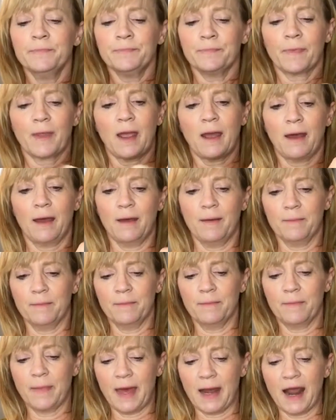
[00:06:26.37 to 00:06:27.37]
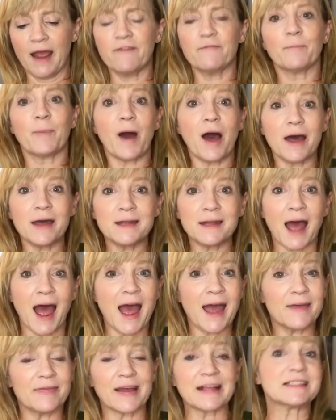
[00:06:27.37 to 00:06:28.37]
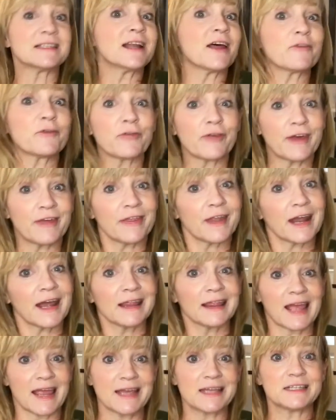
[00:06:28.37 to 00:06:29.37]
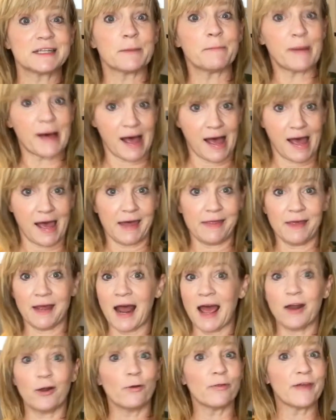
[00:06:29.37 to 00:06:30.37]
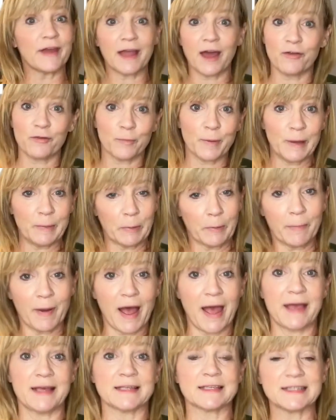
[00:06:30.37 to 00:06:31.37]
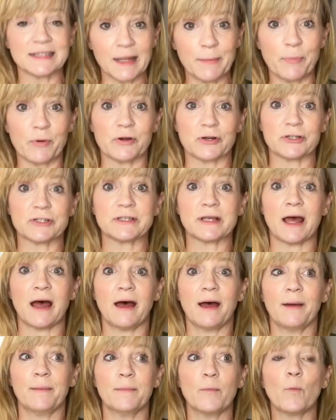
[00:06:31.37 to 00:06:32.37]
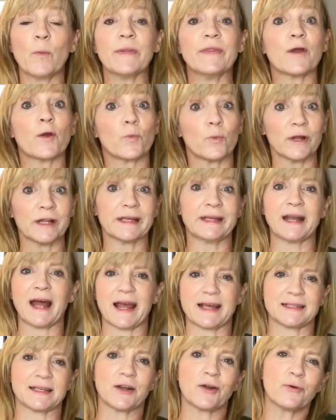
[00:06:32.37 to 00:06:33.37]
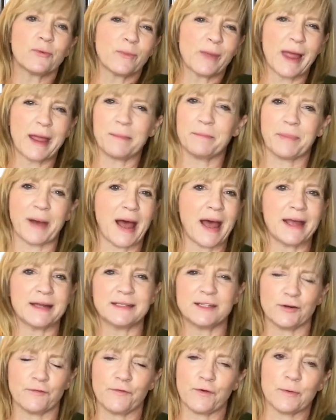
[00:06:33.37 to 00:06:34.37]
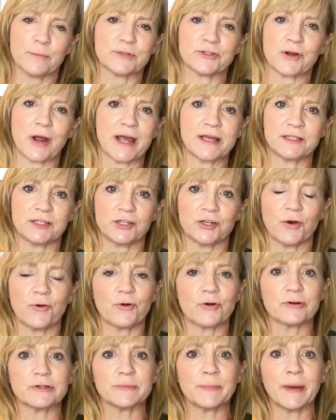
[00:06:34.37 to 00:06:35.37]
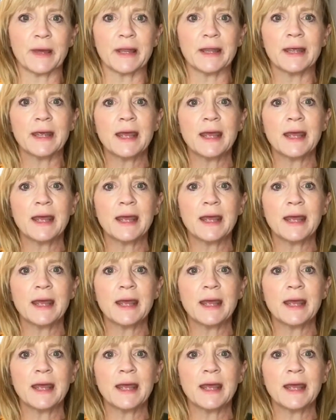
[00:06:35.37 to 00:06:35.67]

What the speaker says: And I've bought, that's another thing that I like to buy that I don't think other people buy is slippers when they're really nice. I don't like buy Deer Foams or Isotoners, but